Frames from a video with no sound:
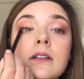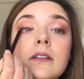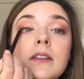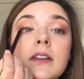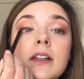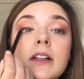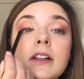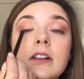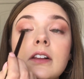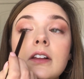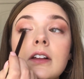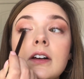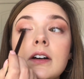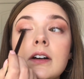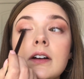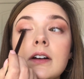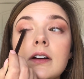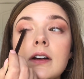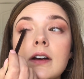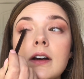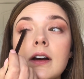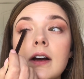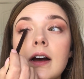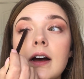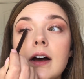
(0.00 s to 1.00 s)
the
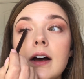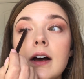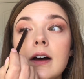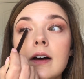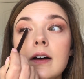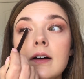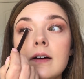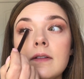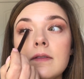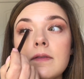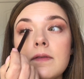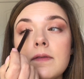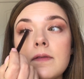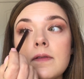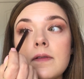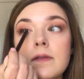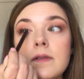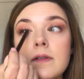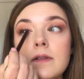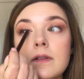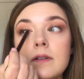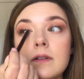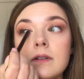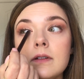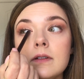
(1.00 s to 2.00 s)
look of
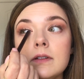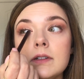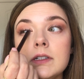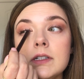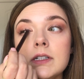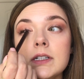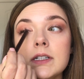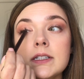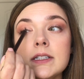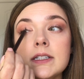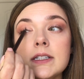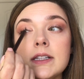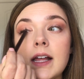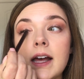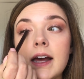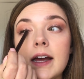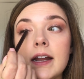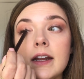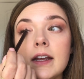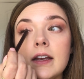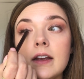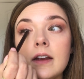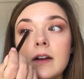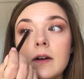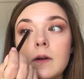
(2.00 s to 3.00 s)
just
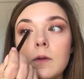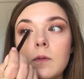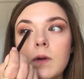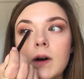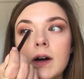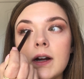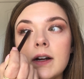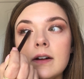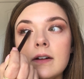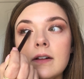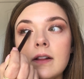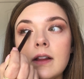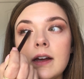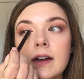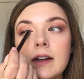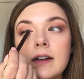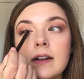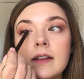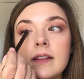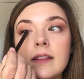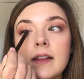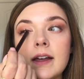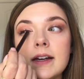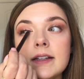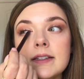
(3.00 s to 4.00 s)
lining your waterline
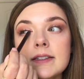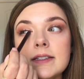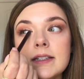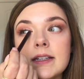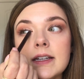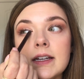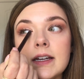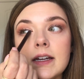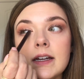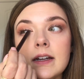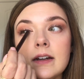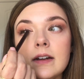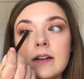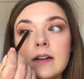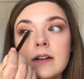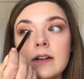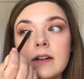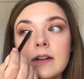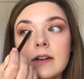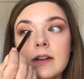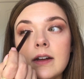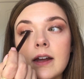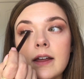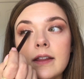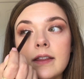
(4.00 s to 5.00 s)
and that's it
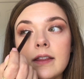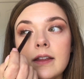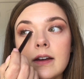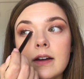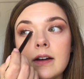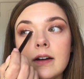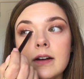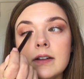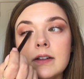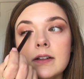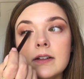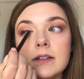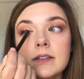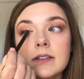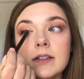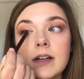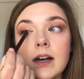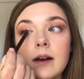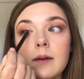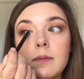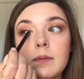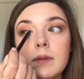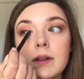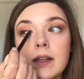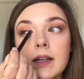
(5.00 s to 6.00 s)
nothing on your
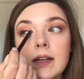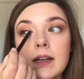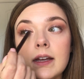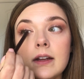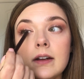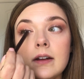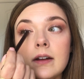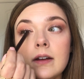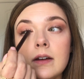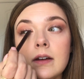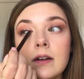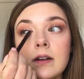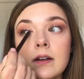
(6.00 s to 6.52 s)
top lid.